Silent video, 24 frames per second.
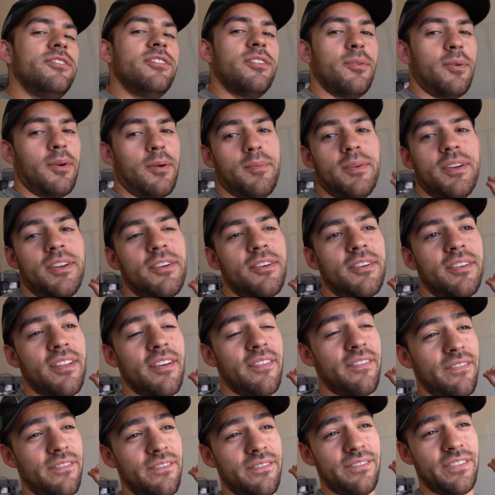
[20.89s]
So we're gonna be doing the
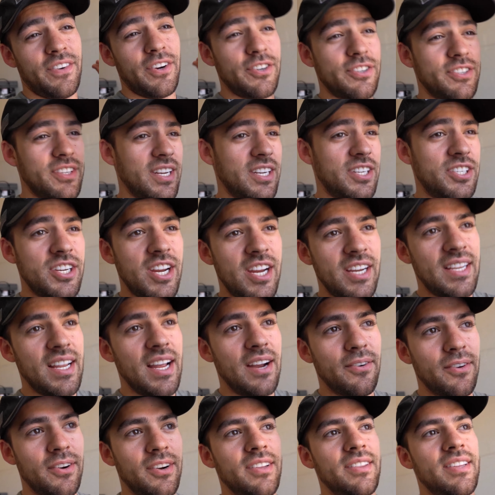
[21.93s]
first
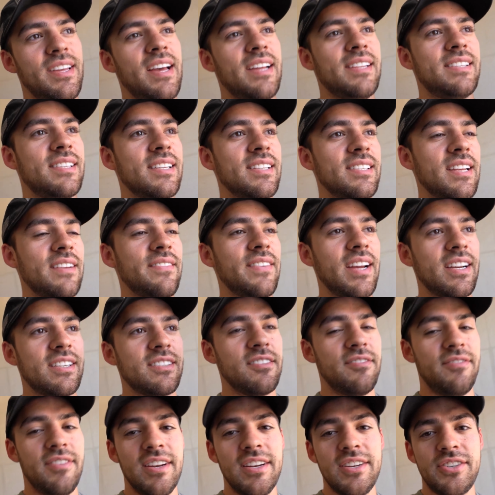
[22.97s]
shakedown run on that since I've
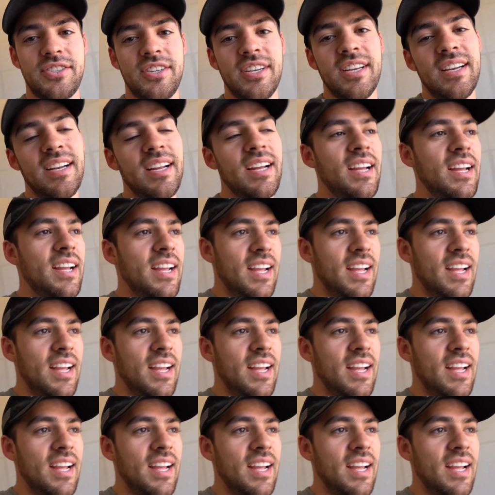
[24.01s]
actually finished it.